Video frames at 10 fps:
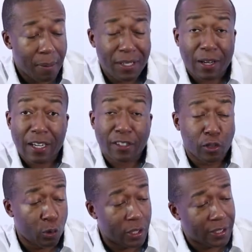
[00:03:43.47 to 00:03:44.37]
These are actually
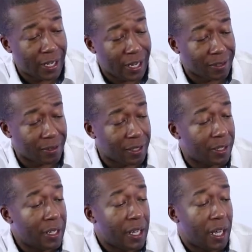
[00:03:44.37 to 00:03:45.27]
noise canceling.
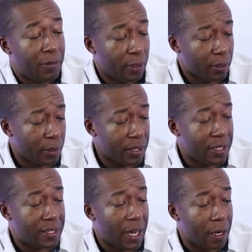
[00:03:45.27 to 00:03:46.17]
If you look on
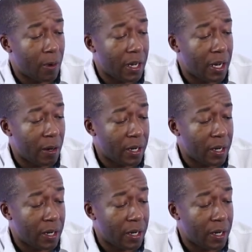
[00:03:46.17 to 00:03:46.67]
this side right here,